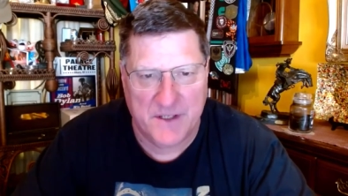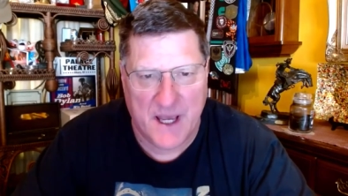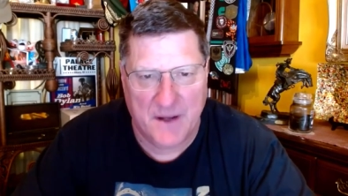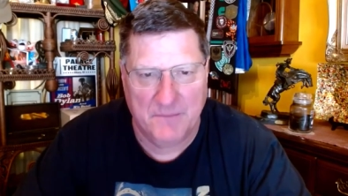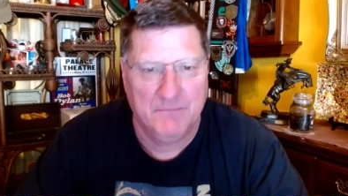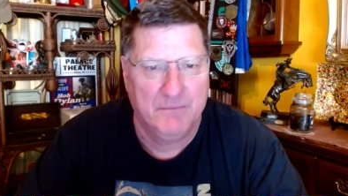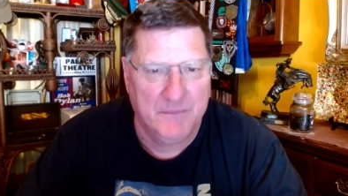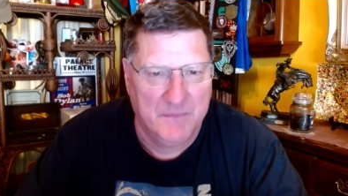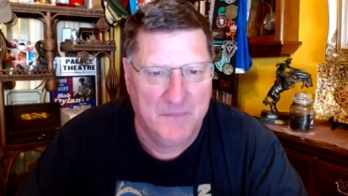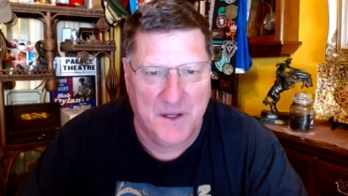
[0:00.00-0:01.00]
is out,
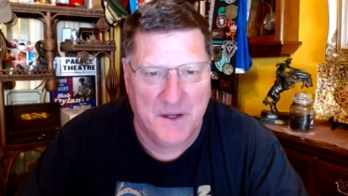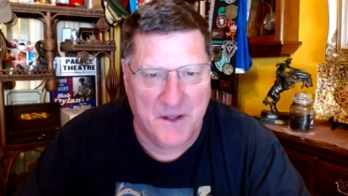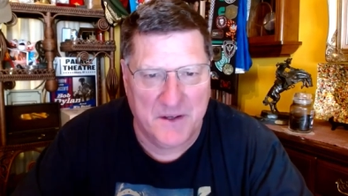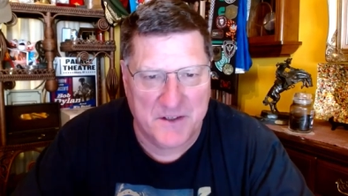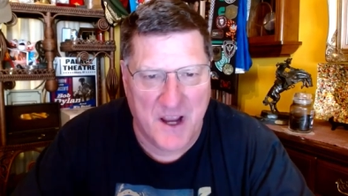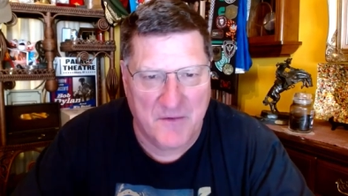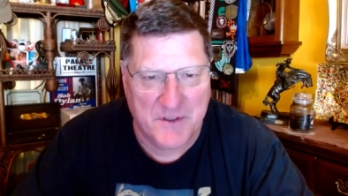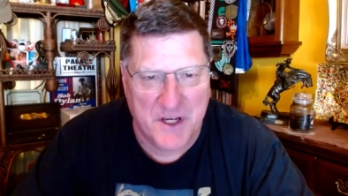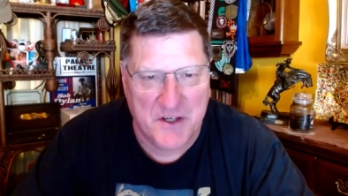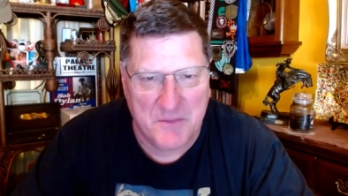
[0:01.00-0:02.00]
and none of this
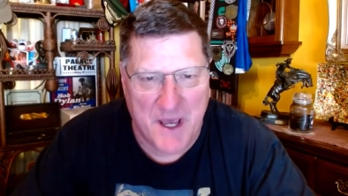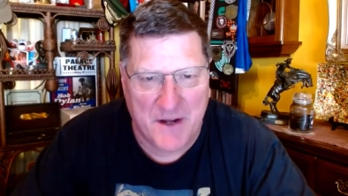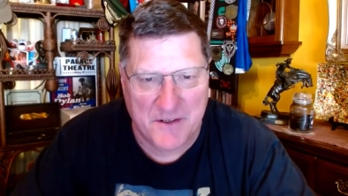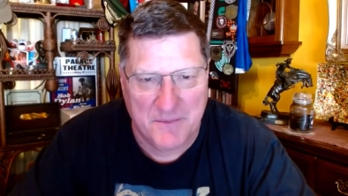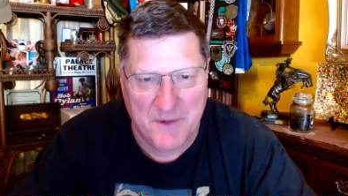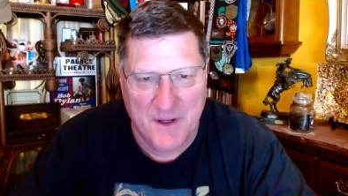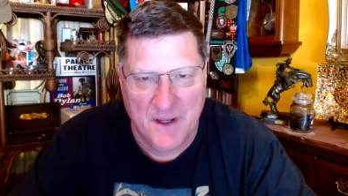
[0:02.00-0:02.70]
conversation matters.